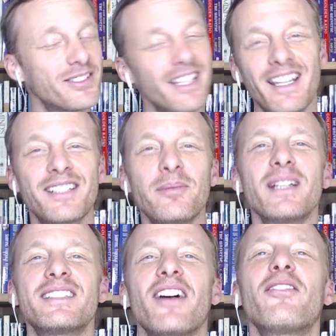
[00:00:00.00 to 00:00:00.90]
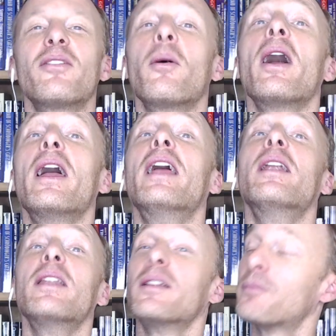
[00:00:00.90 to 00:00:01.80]
said that to myself
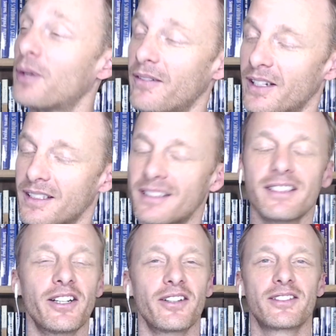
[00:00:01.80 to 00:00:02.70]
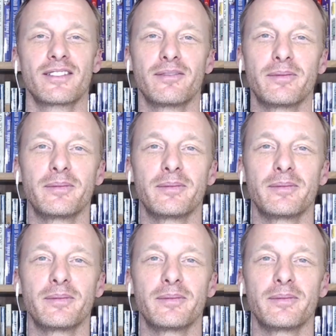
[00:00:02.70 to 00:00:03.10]
in previous years.